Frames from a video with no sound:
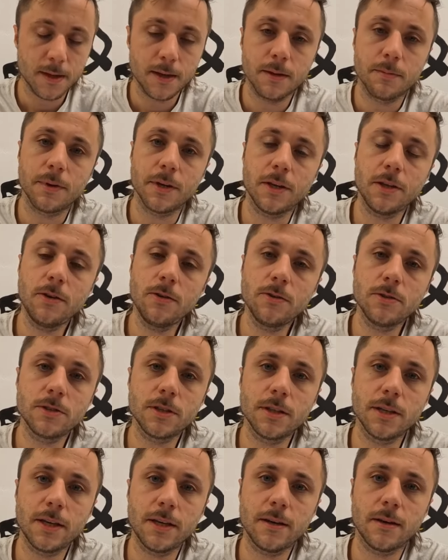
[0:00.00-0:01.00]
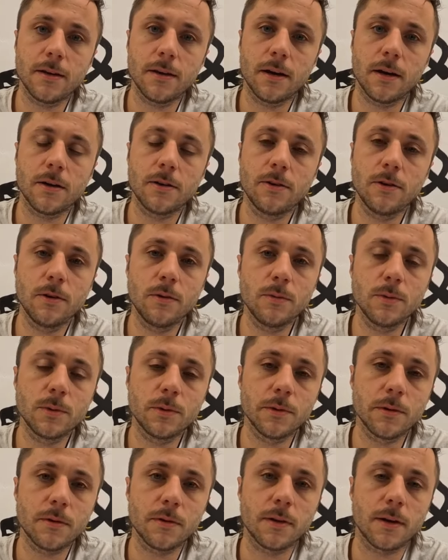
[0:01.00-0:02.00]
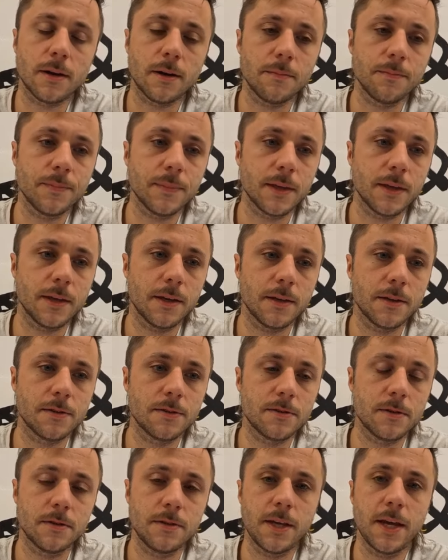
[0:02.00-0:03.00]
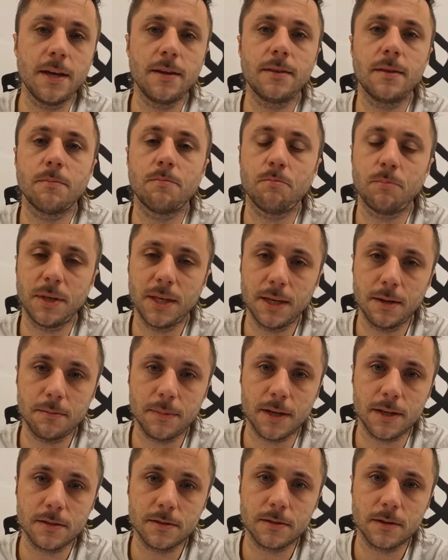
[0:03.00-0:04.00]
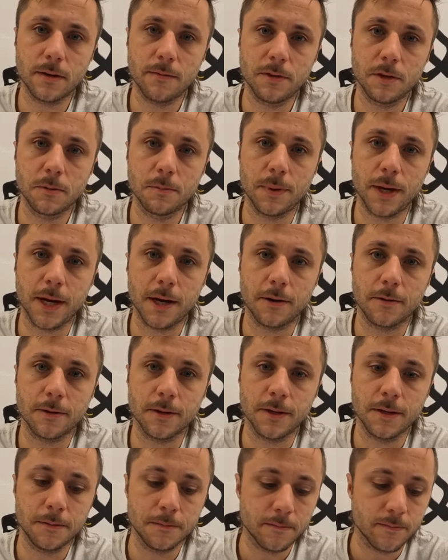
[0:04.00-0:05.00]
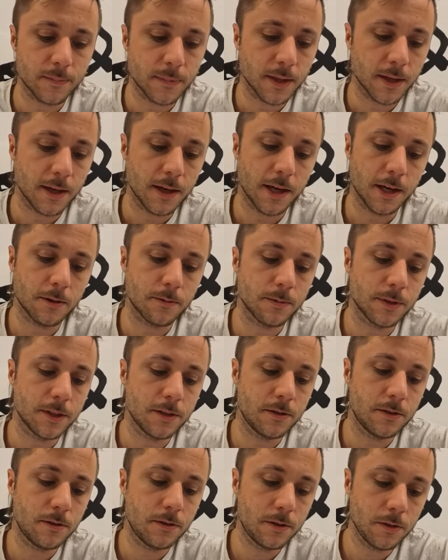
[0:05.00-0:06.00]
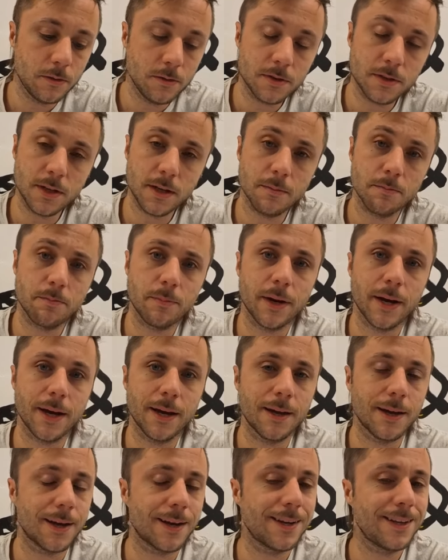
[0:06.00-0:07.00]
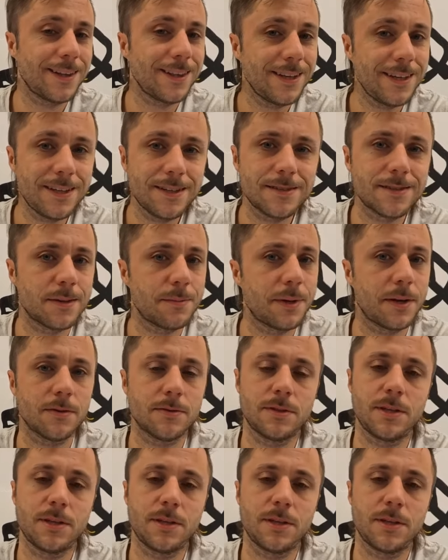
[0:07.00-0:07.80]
But usually a good rule of thumb is to take the BMS of your battery and reduce it by at least about